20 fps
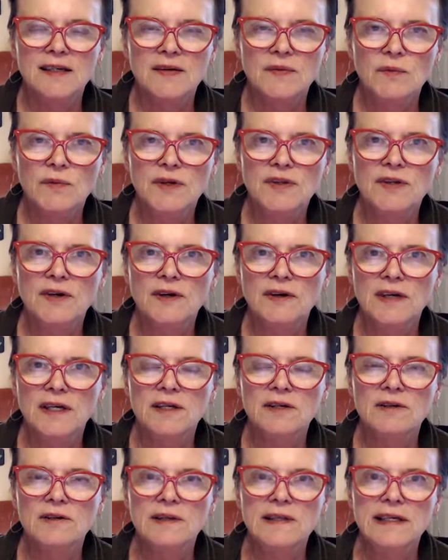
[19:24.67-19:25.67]
with our
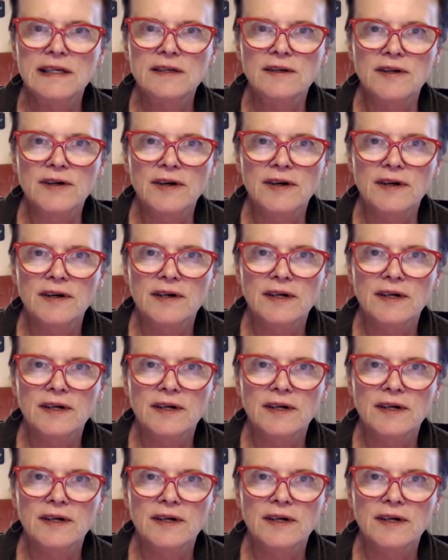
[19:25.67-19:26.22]
inner leader